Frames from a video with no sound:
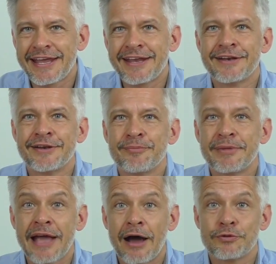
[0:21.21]
in
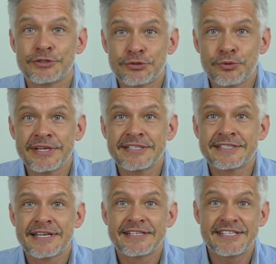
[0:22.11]
Mikao
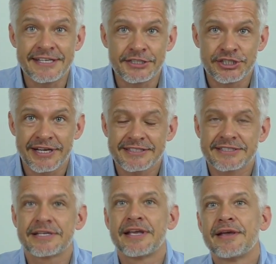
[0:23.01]
Usui's teachings.